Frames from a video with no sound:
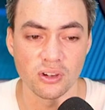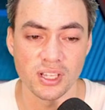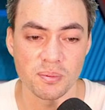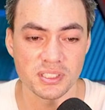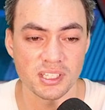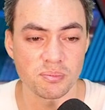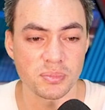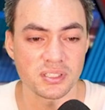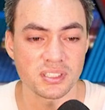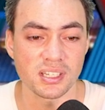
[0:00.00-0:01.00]
on
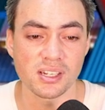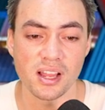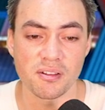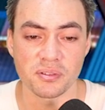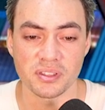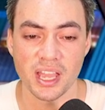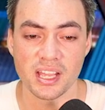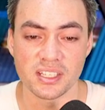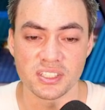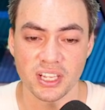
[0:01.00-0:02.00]
MSNBC Live with
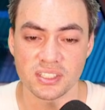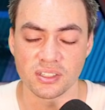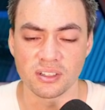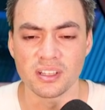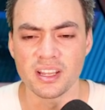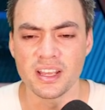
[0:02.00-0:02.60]
Haley Jackson.